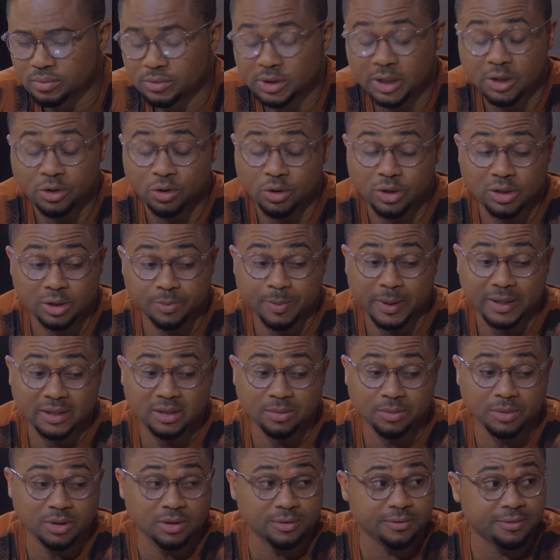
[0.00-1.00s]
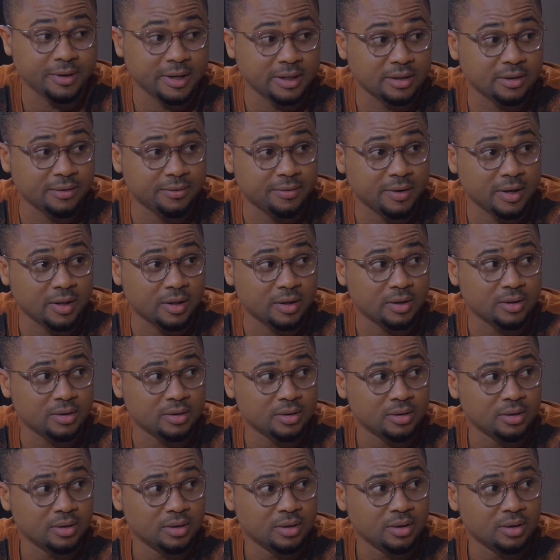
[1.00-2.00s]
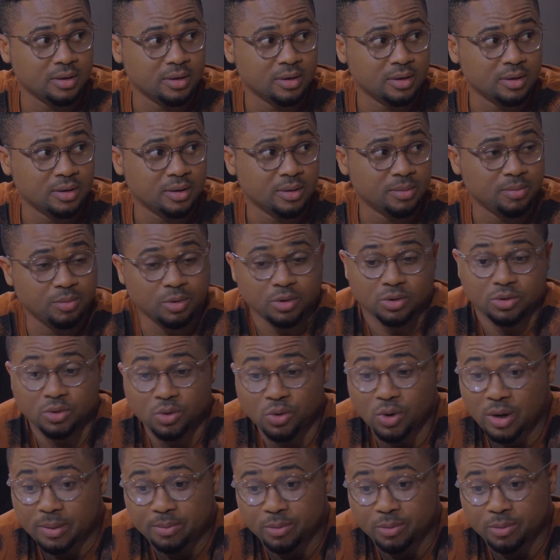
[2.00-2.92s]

Then you're expecting me to fight the father. But no,